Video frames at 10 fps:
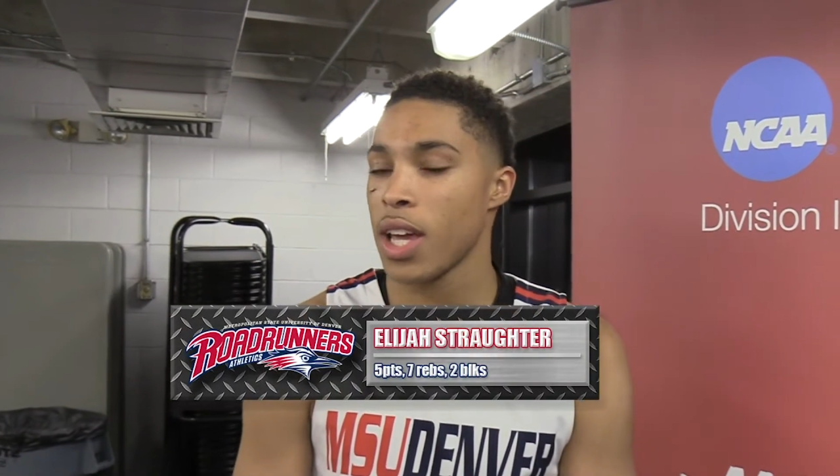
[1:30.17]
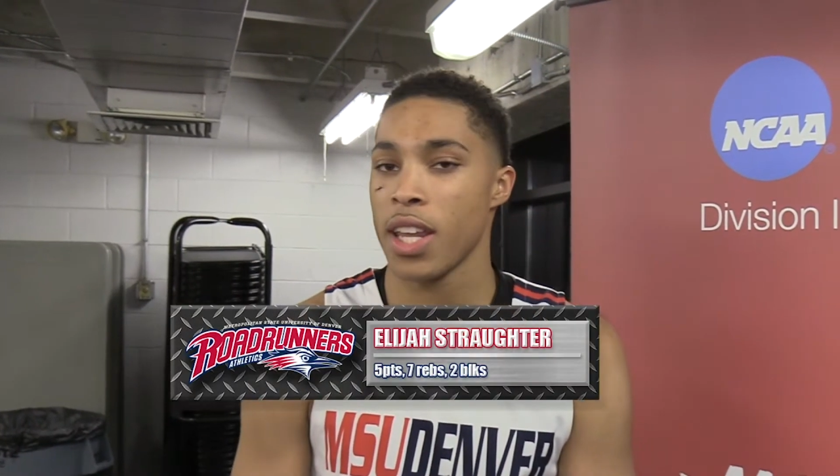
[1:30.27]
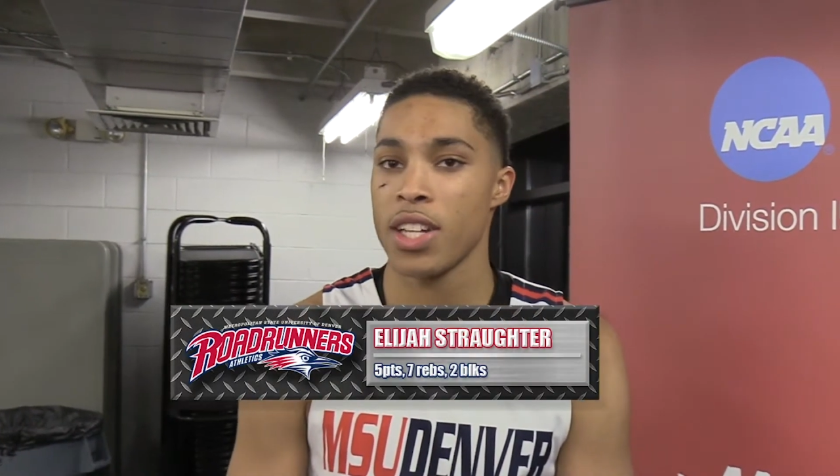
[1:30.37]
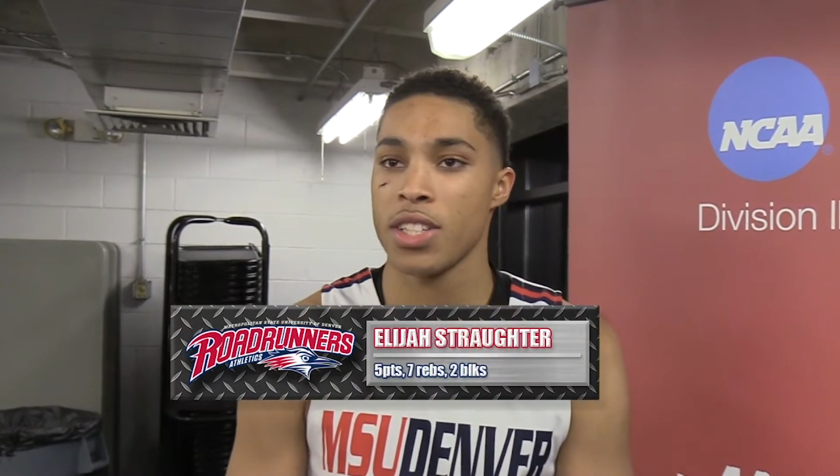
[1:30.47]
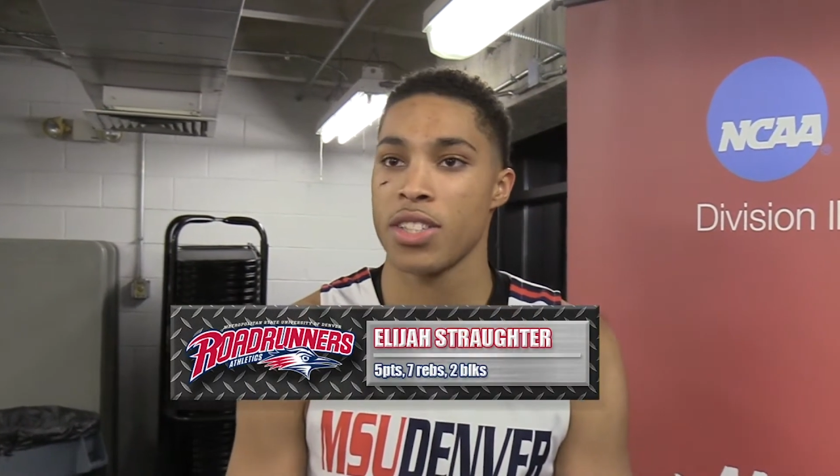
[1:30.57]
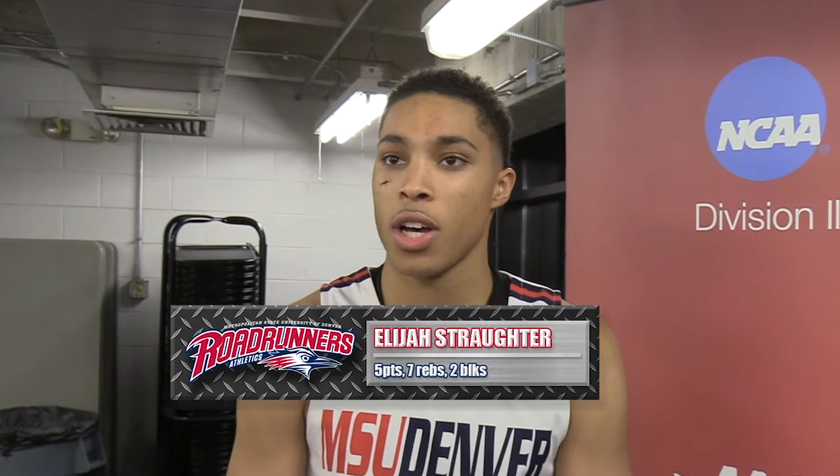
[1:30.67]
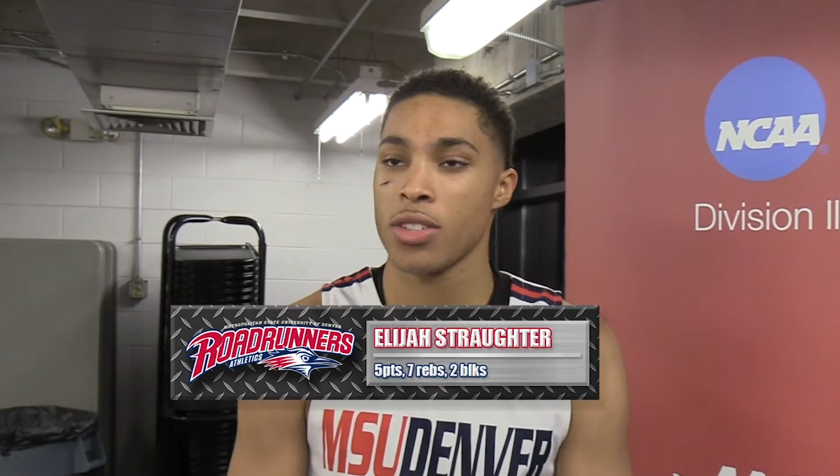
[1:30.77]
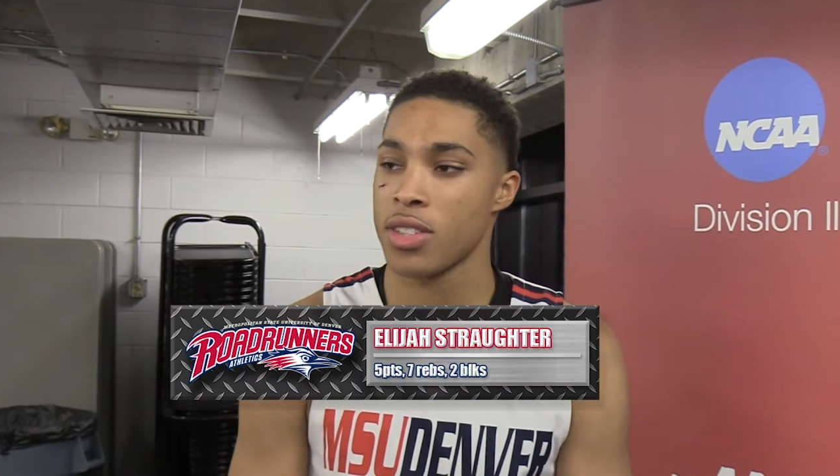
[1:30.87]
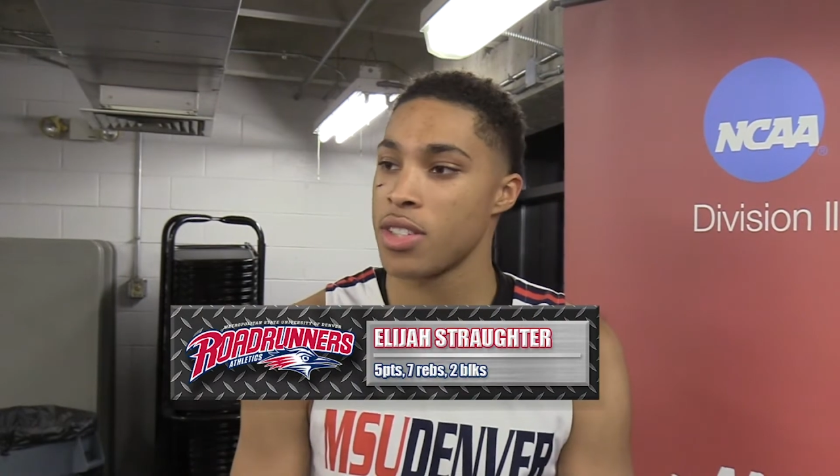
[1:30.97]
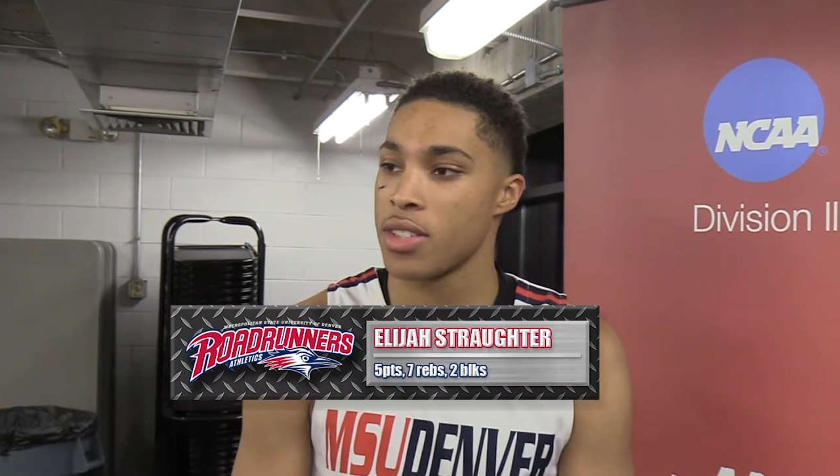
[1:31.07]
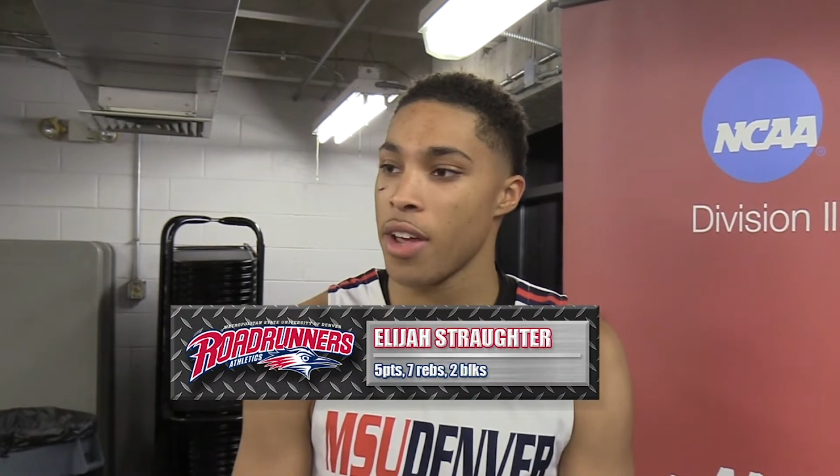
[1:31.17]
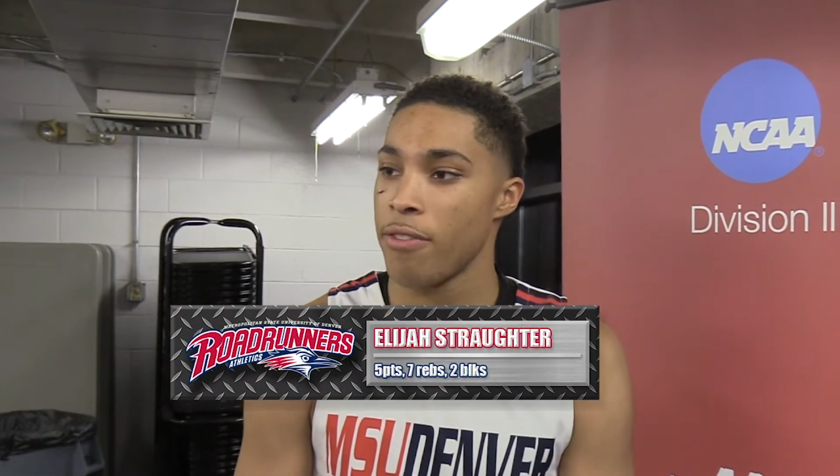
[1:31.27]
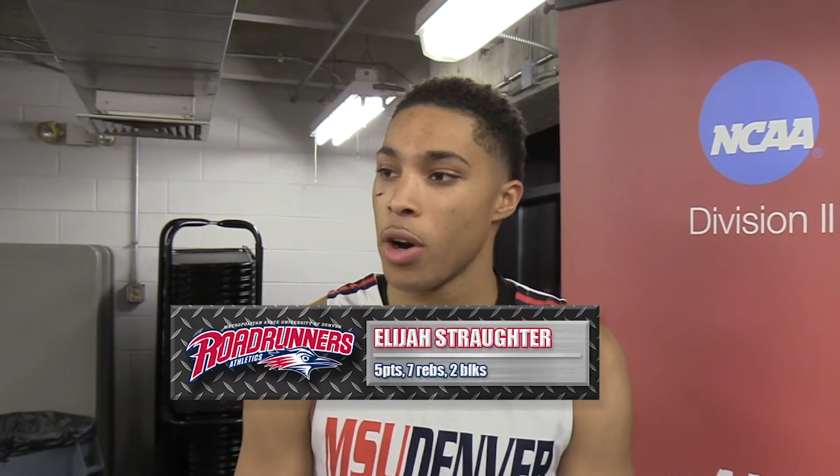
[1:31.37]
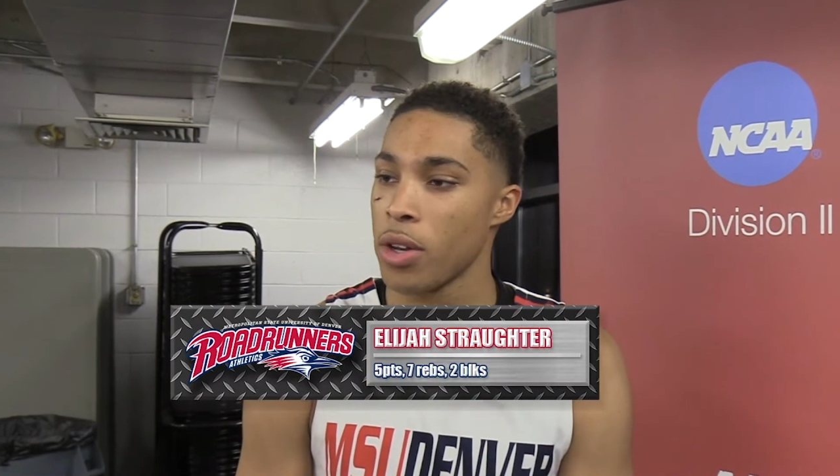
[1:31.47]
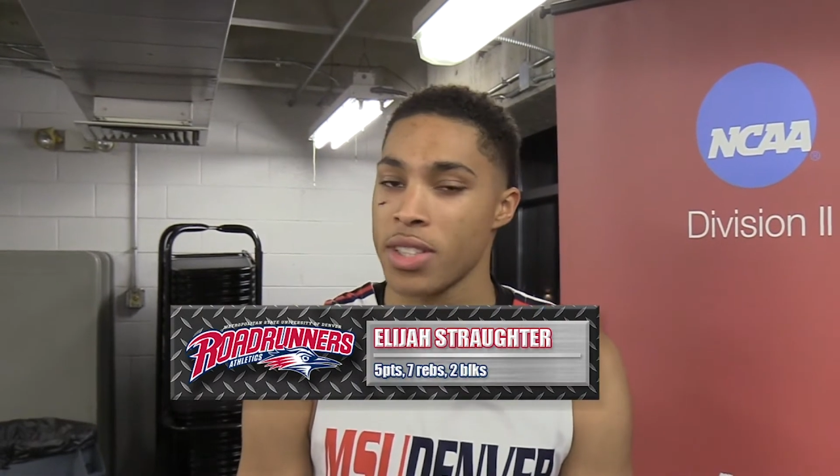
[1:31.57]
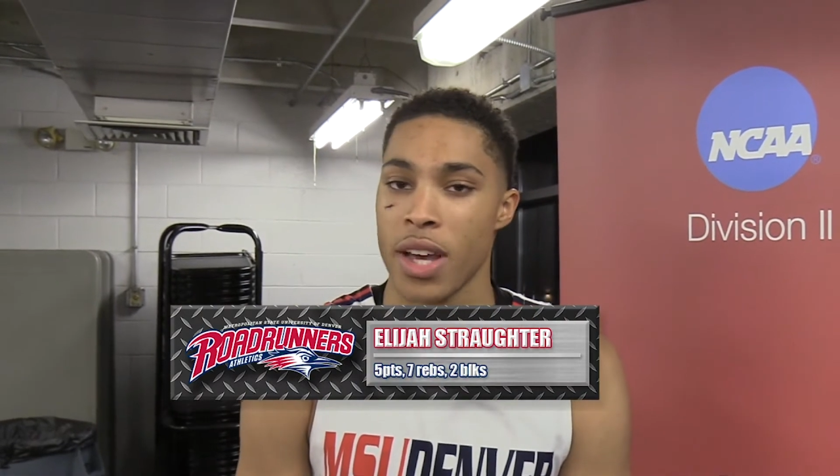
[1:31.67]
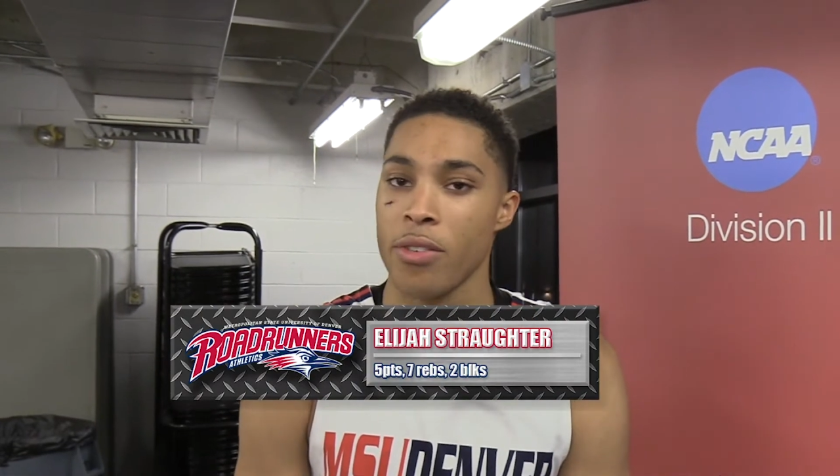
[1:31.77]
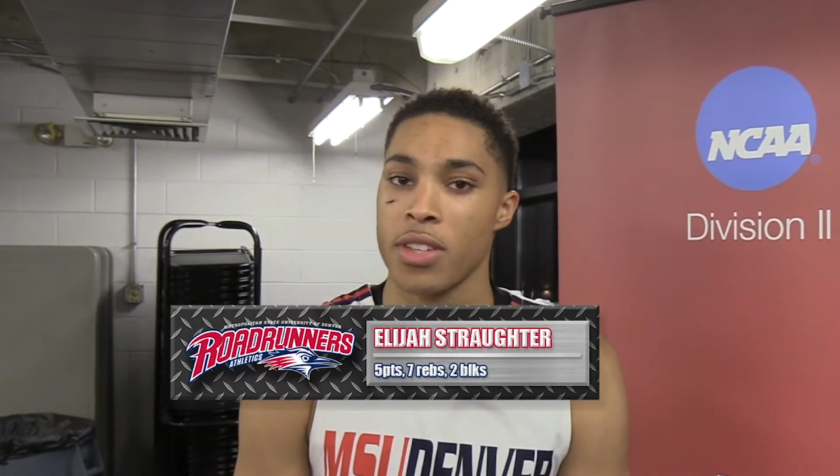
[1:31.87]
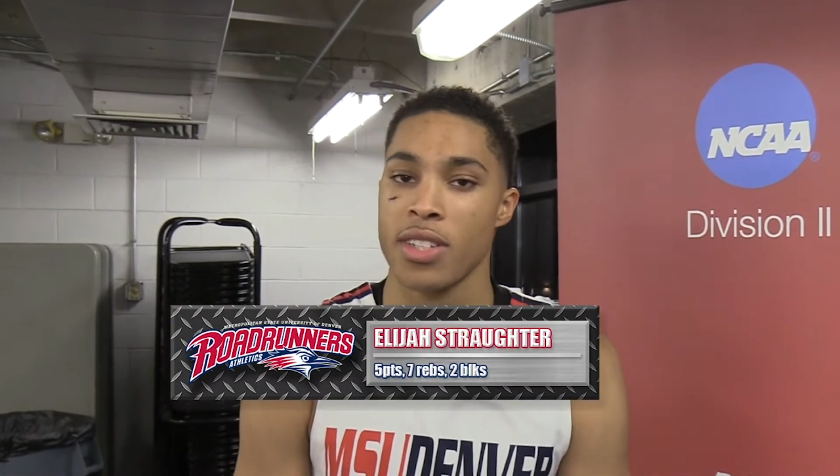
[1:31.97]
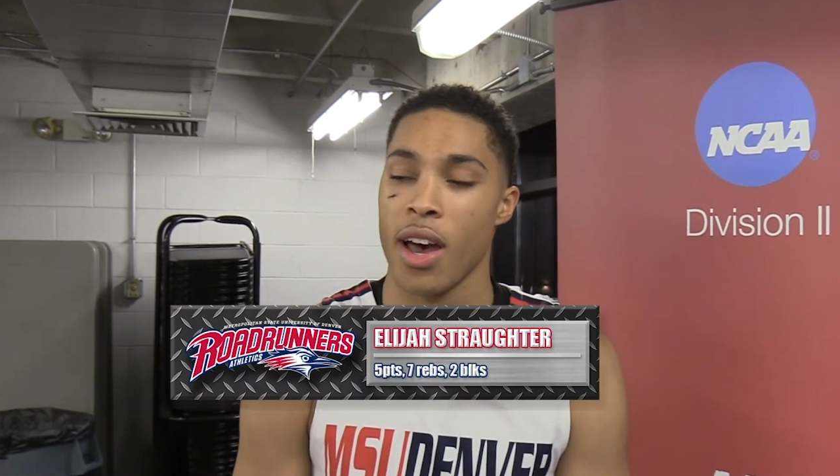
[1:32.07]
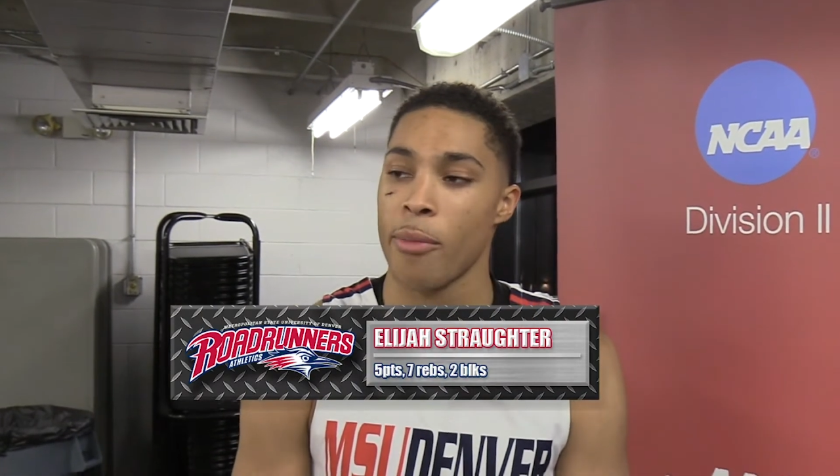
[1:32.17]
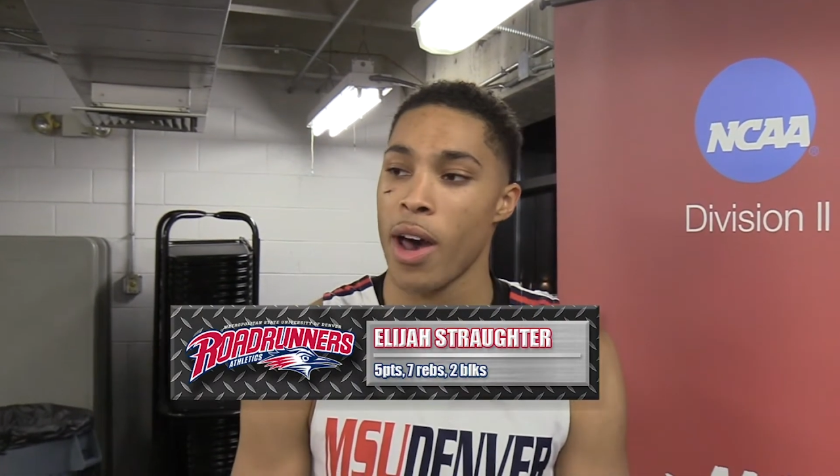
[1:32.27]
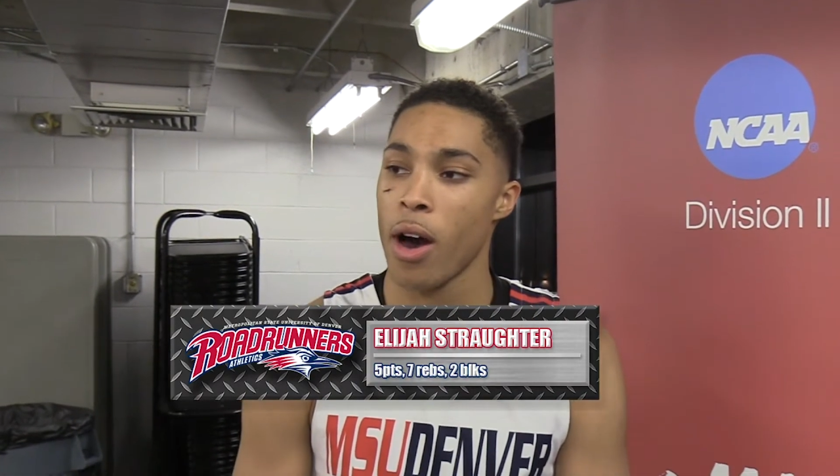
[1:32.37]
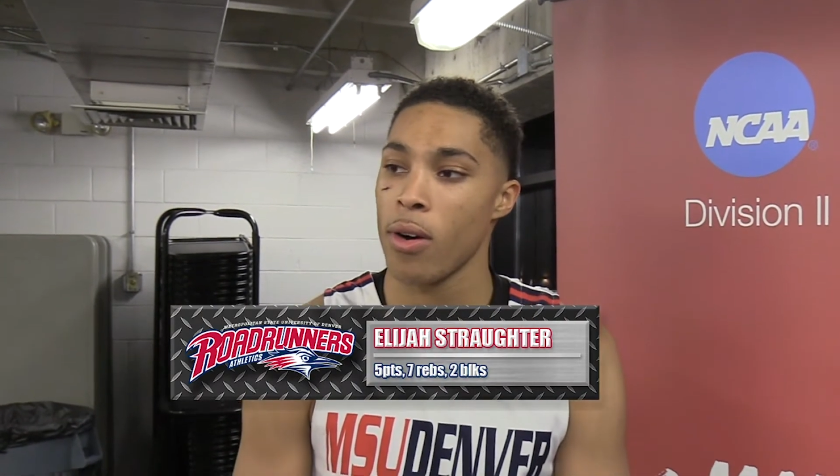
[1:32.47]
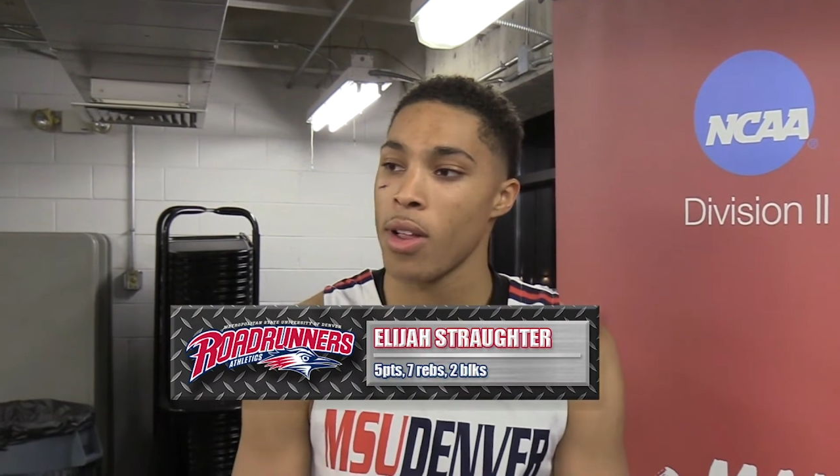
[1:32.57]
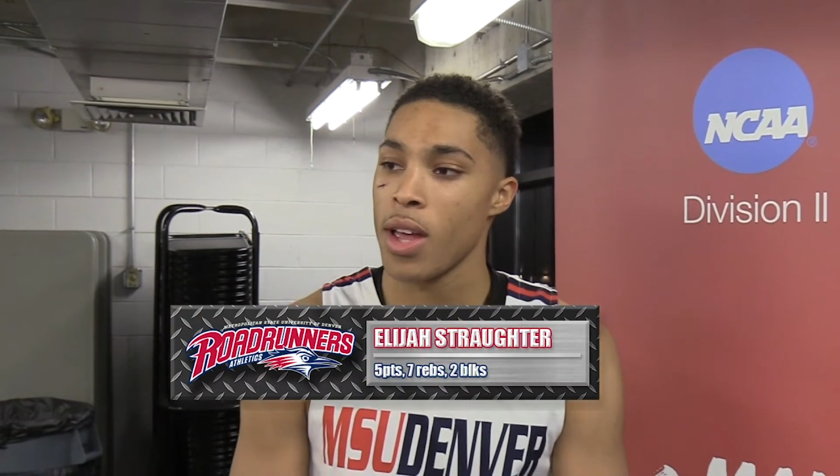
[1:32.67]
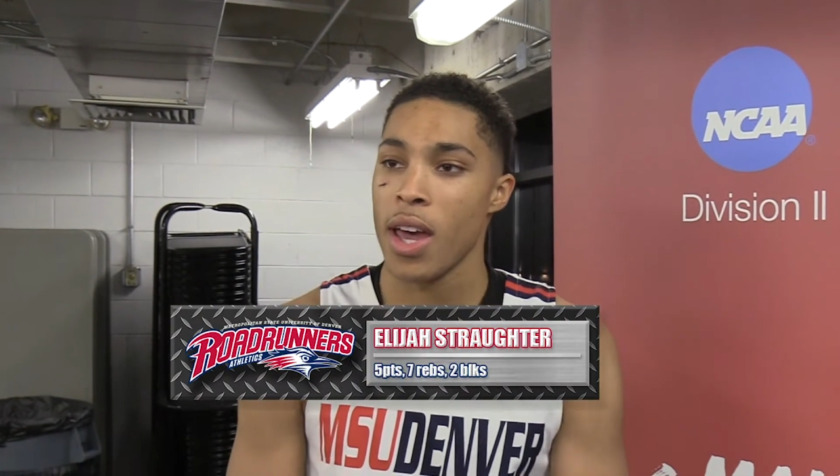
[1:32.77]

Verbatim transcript: and he just tells us to stay focused after the timeout